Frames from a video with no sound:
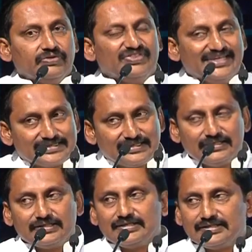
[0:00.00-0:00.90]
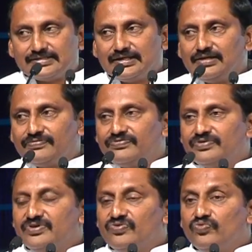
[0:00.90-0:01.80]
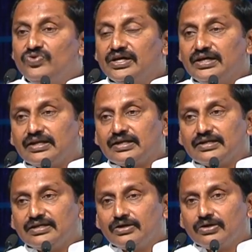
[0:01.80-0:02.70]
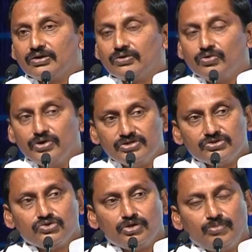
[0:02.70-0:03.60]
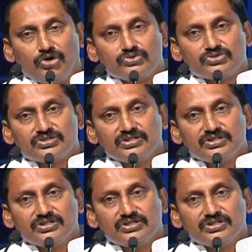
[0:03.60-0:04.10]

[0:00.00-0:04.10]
This year itself, we are going to do about